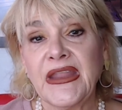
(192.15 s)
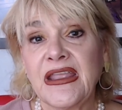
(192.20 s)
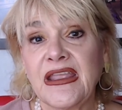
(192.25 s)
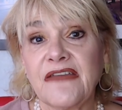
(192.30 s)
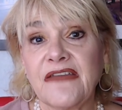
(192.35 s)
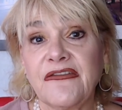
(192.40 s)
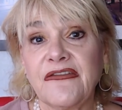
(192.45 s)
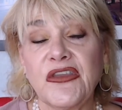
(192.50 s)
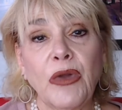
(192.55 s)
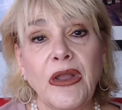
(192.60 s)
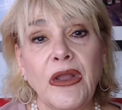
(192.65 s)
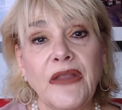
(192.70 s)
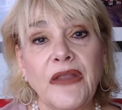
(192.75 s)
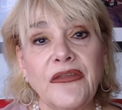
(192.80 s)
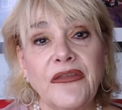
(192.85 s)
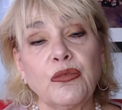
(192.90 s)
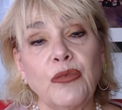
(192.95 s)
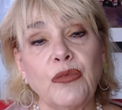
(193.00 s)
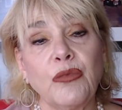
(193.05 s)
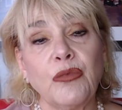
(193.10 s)
If you want
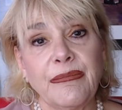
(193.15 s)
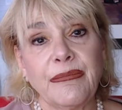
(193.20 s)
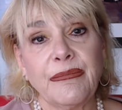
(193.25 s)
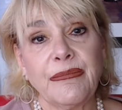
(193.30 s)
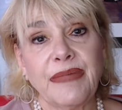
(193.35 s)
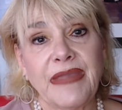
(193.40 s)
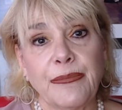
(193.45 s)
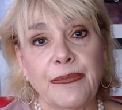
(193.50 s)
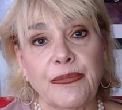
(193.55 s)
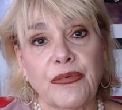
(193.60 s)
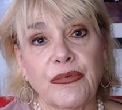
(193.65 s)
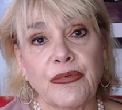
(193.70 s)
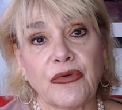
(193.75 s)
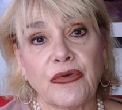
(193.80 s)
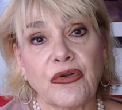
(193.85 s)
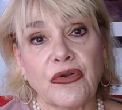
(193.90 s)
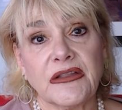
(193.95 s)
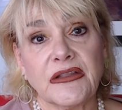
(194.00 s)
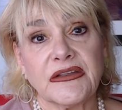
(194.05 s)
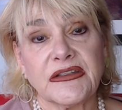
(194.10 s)
this white paper
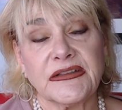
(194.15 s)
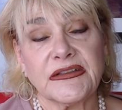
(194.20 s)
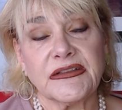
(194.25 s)
called